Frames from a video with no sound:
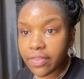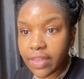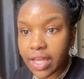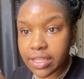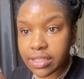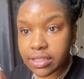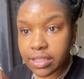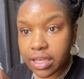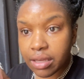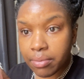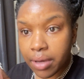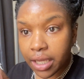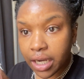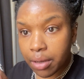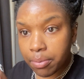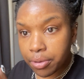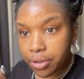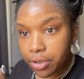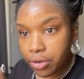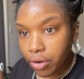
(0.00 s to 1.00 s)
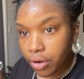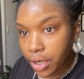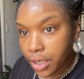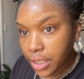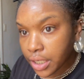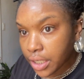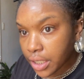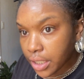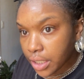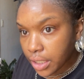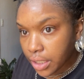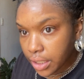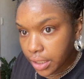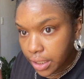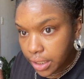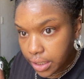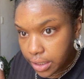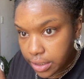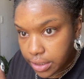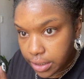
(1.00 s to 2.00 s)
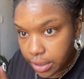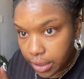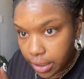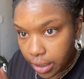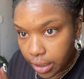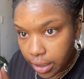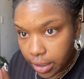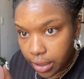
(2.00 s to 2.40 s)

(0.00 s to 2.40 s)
that's the amount I put on. Can you see it?